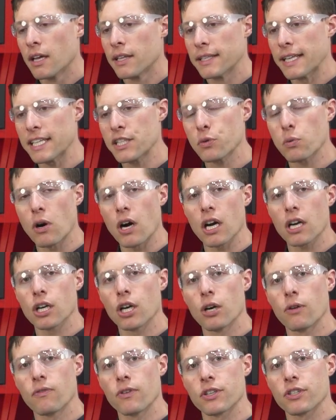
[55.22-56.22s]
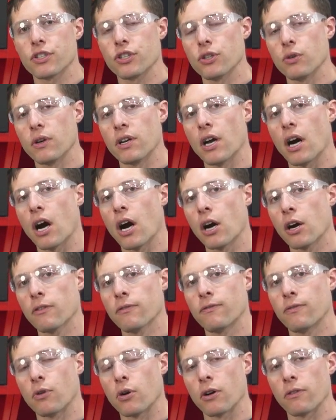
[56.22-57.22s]
Let's walk over to an
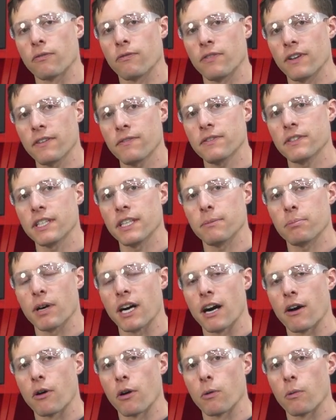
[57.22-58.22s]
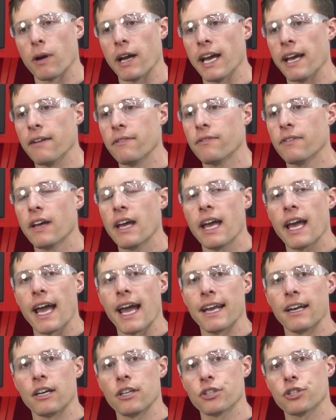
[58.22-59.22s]
R450 power wave
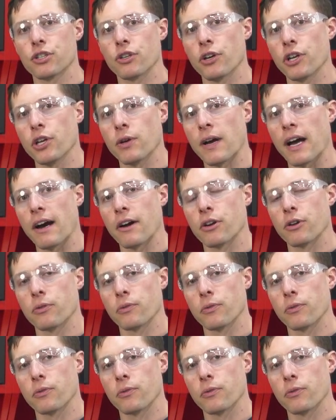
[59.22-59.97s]
and I'll show you how to